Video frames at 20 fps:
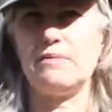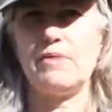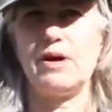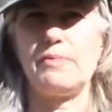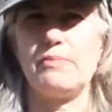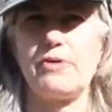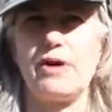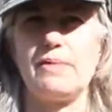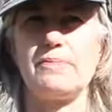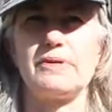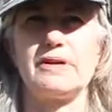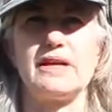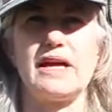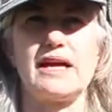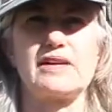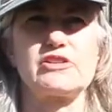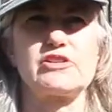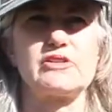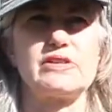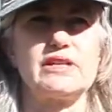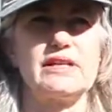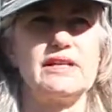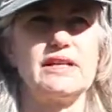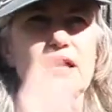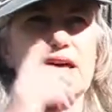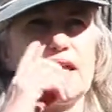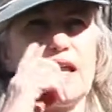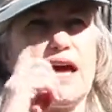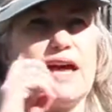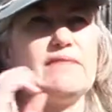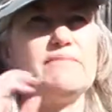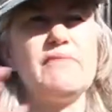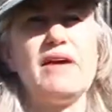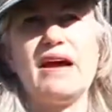my property actually, and I